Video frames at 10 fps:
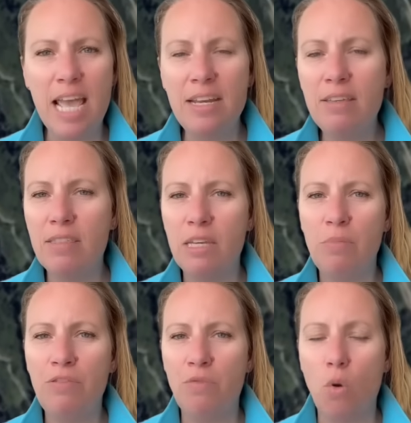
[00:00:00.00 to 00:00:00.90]
anything
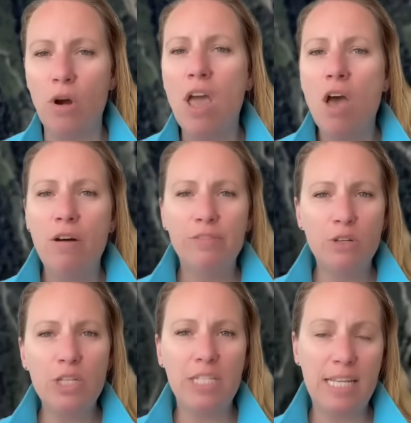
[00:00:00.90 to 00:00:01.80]
before
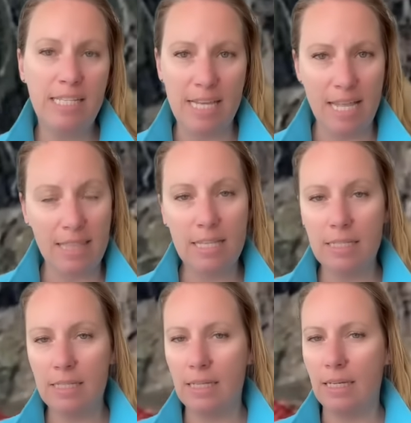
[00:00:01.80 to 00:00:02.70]
first they said this is the